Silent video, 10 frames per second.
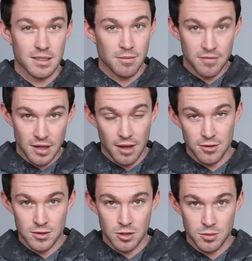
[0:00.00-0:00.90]
some of the
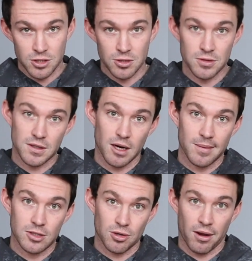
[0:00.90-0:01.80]
other super shoes that I'll
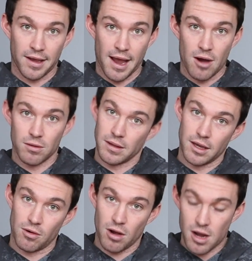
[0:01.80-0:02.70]
be trying out
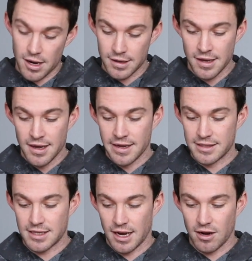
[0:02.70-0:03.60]
later on.
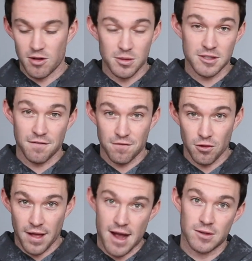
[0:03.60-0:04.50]
It's got almost a
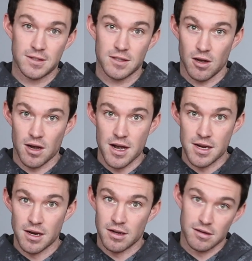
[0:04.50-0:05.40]
full ounce
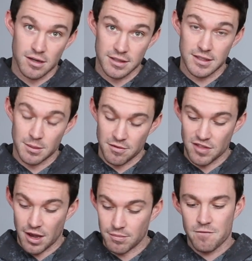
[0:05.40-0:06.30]
on some of
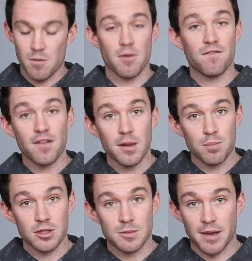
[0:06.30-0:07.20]
them. From a
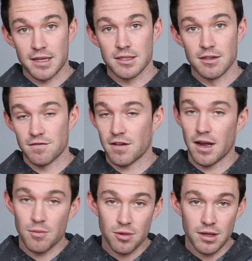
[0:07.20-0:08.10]
fit perspective,
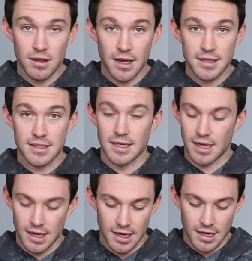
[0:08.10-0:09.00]
I really liked it.
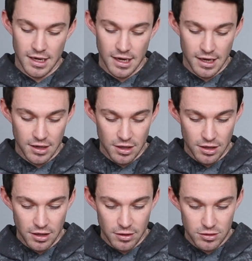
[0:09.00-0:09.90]

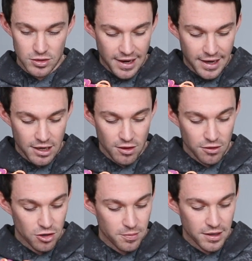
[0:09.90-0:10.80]
I had a
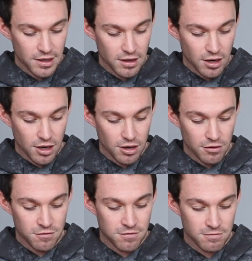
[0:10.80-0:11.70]
little bit
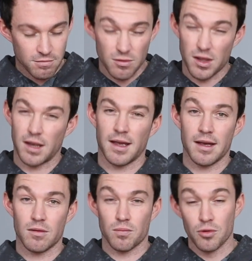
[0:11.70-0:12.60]
of like
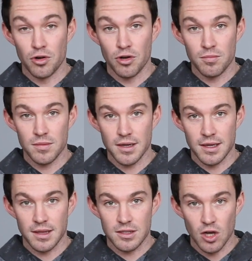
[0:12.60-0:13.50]
room
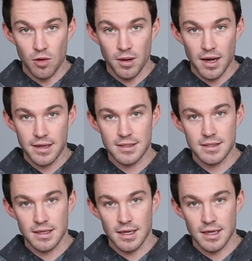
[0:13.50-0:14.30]
in the toe box,